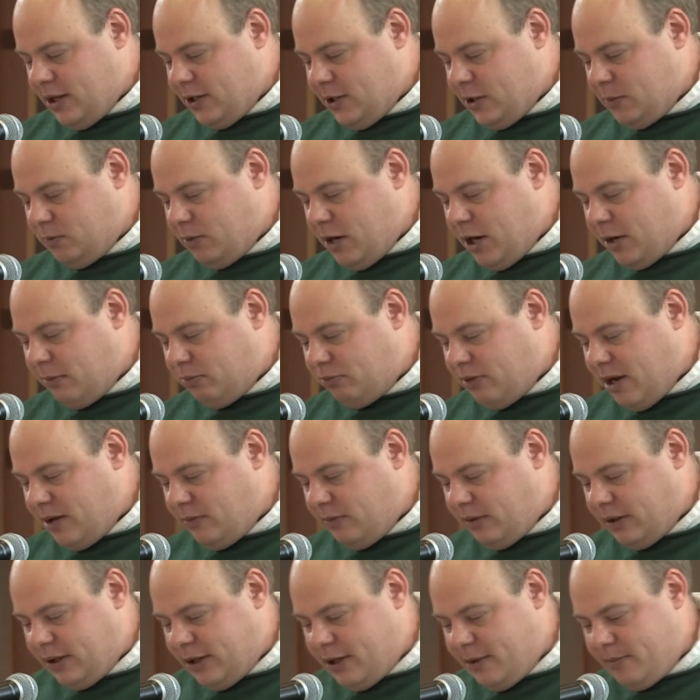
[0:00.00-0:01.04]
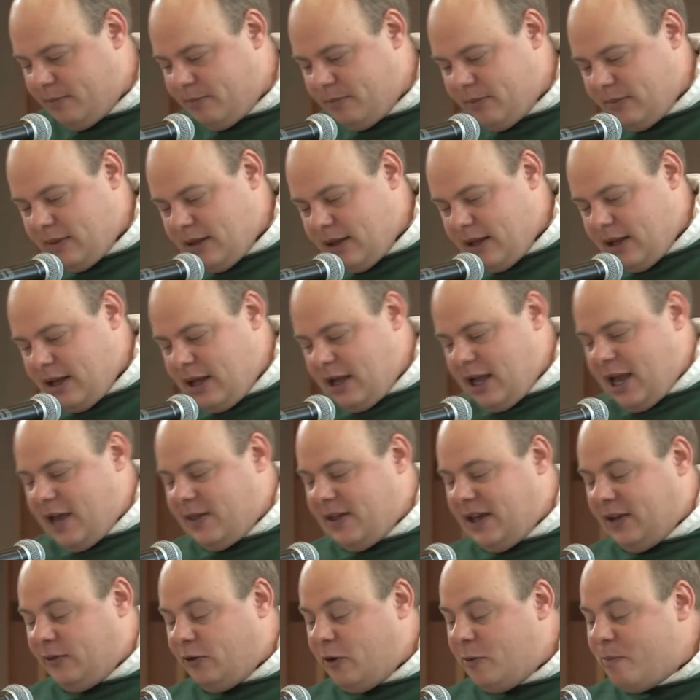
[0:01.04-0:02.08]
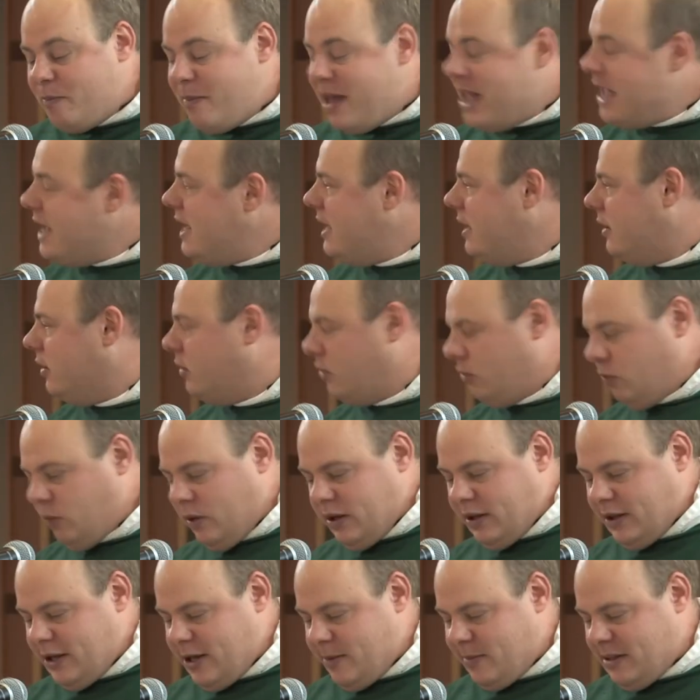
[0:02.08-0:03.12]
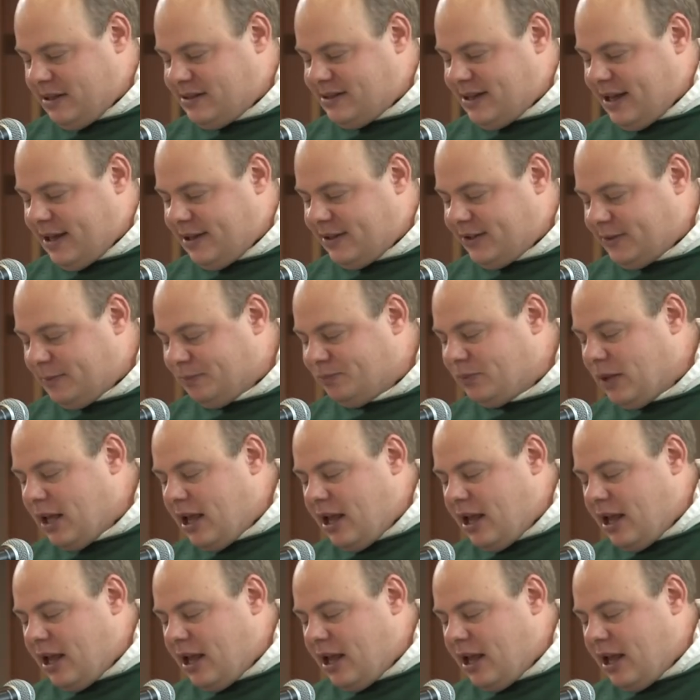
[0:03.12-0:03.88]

to break bread with him. And they remain with him, it says.